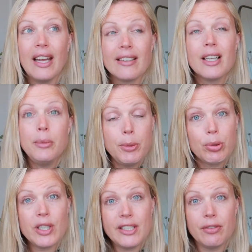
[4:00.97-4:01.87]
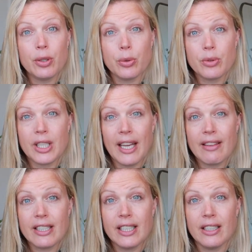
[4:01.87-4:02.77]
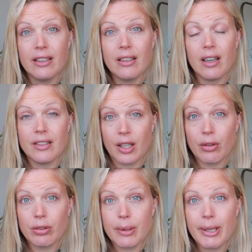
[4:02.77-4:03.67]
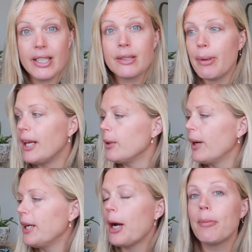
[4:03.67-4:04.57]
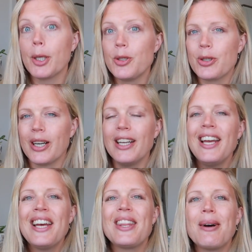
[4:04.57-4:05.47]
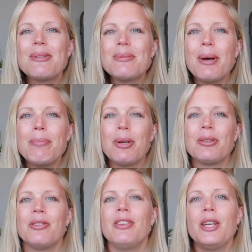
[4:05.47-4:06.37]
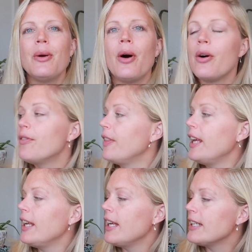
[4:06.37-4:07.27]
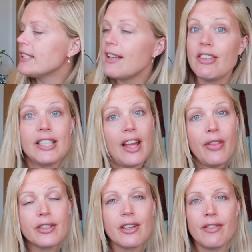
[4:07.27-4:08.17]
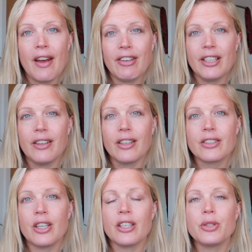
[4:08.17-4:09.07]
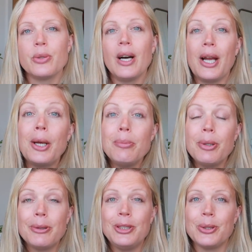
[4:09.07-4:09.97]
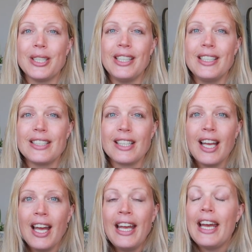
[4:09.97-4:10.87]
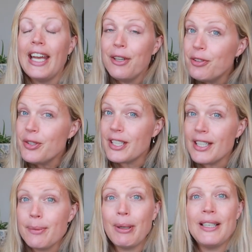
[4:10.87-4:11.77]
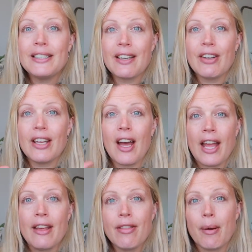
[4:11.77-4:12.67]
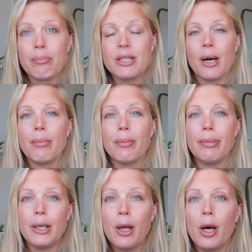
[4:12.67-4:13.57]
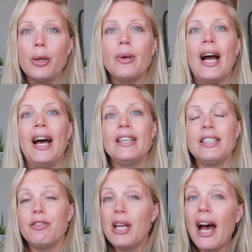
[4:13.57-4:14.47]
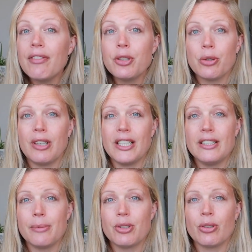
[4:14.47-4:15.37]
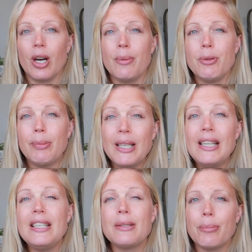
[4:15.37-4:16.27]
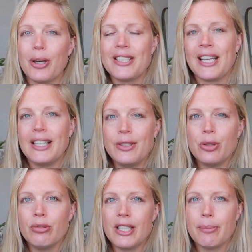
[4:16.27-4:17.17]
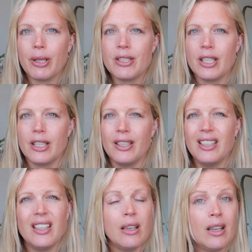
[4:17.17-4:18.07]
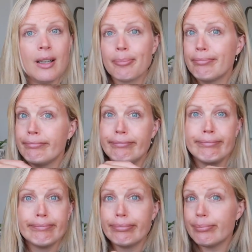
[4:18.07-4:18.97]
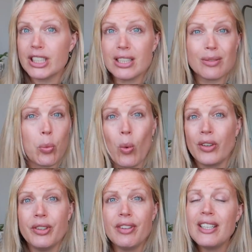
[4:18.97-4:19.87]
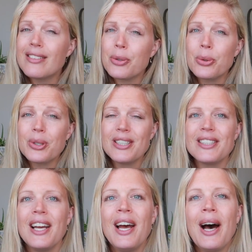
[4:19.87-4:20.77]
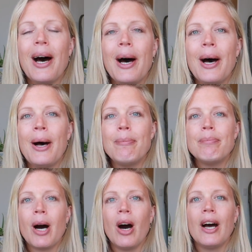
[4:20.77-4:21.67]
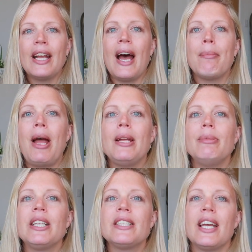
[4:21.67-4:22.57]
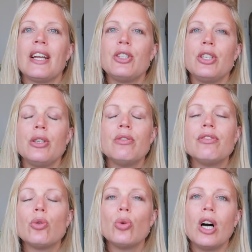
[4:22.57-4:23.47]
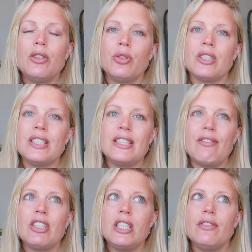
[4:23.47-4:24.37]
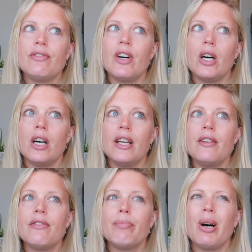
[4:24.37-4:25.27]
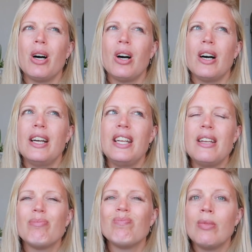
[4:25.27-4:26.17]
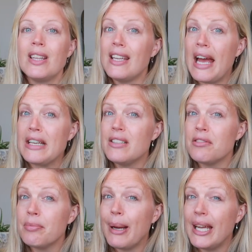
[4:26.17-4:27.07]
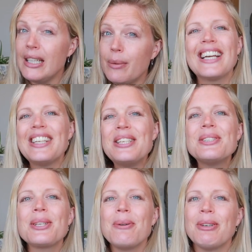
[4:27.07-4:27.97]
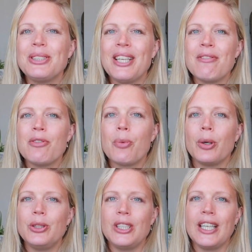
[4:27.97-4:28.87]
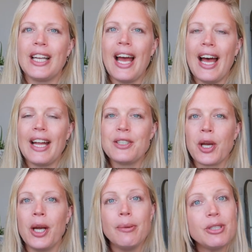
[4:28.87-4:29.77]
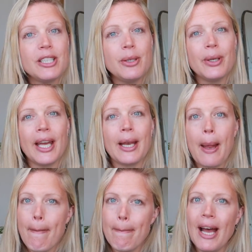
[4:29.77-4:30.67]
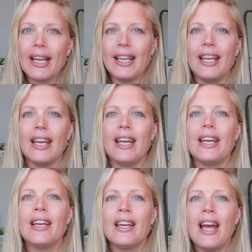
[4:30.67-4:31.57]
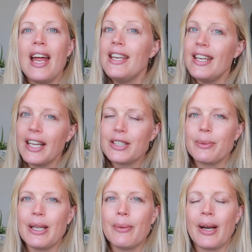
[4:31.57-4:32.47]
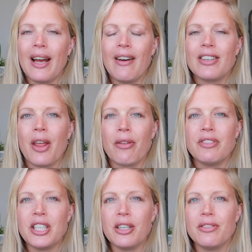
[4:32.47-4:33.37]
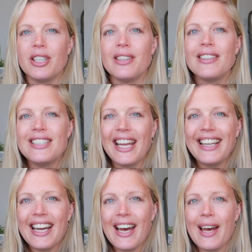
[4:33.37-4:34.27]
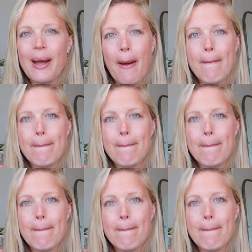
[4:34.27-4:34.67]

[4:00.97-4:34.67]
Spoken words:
It's be pretty difficult to get this in under 3 minutes, but anyway, I'm going to try. That was my book review of The 7 Deaths of Evelyn Hardcastle. I hope you enjoyed it. If you did, please give it a thumbs up below. And if you haven't already subscribed, please press that little red button, just one of these corners. I am aiming to get to 475 by the end of May. Thank you so much again for watching, and I hope to see you again back here next week while I have another video for you. Take care.